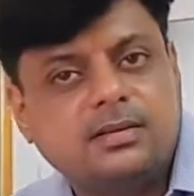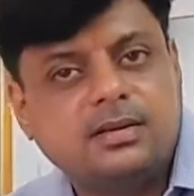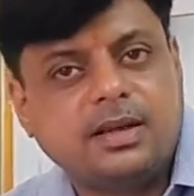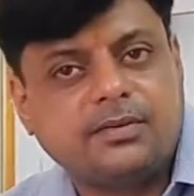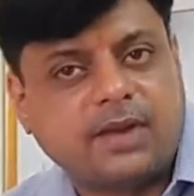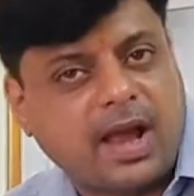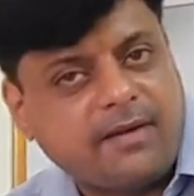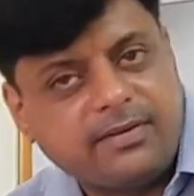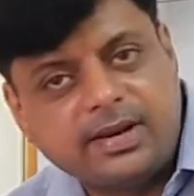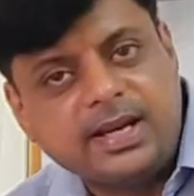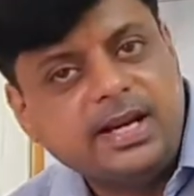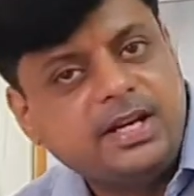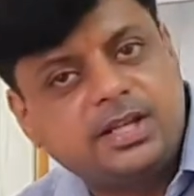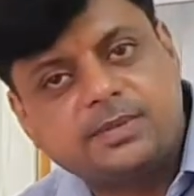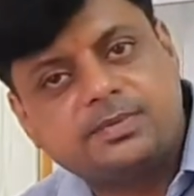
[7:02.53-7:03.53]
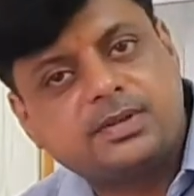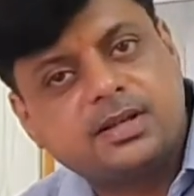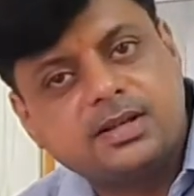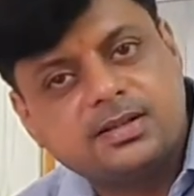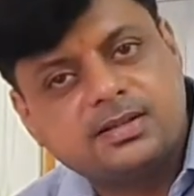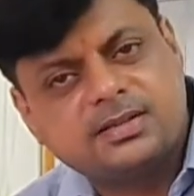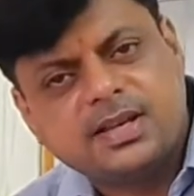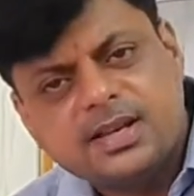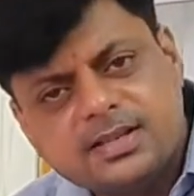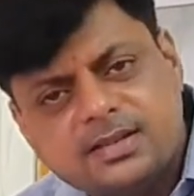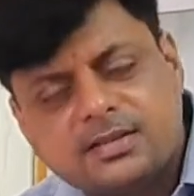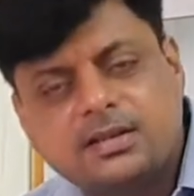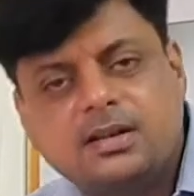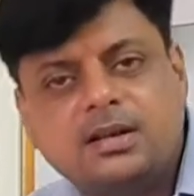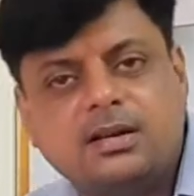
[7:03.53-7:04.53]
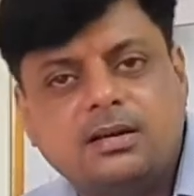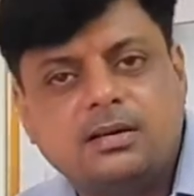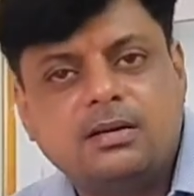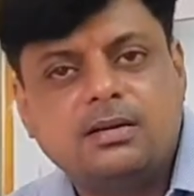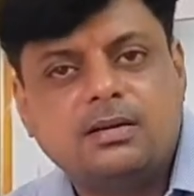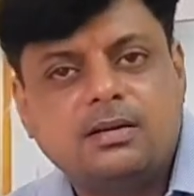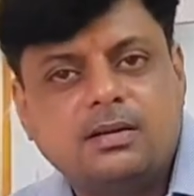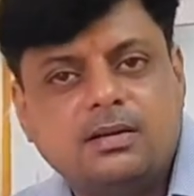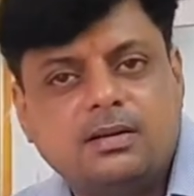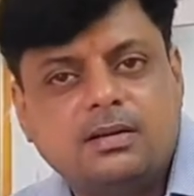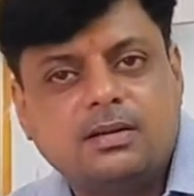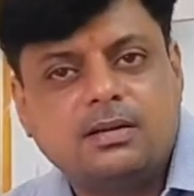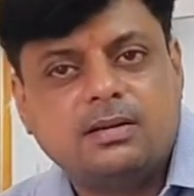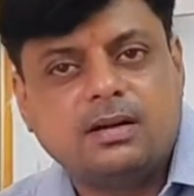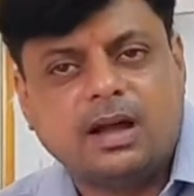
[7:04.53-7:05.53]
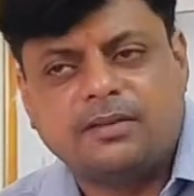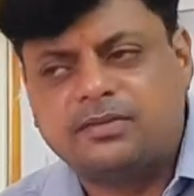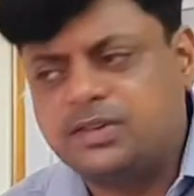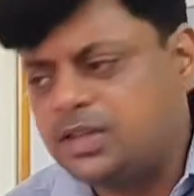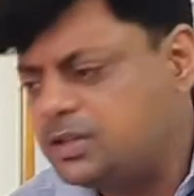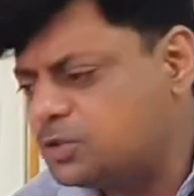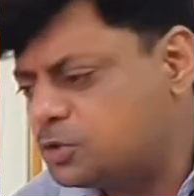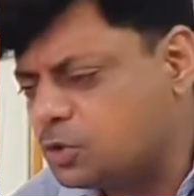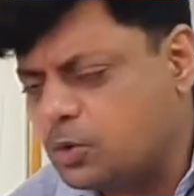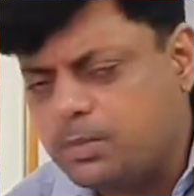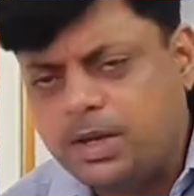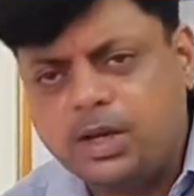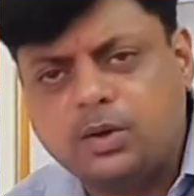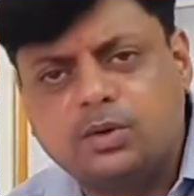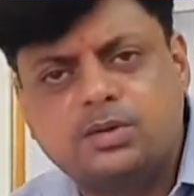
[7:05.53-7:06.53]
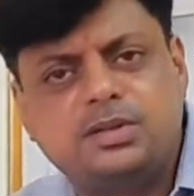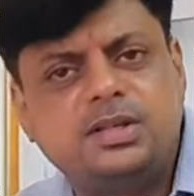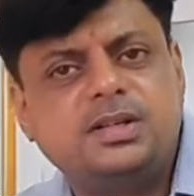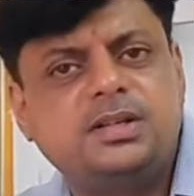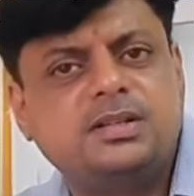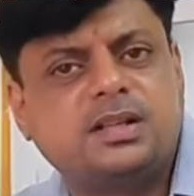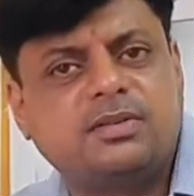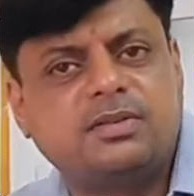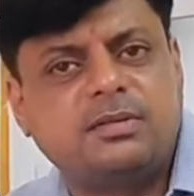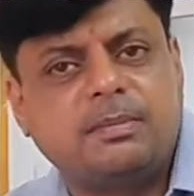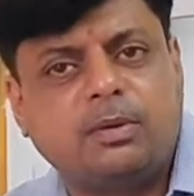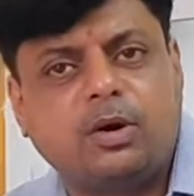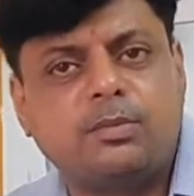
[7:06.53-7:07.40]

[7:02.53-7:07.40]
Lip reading: If you're having leadership skills, yes. I've seen so many good GDs that people are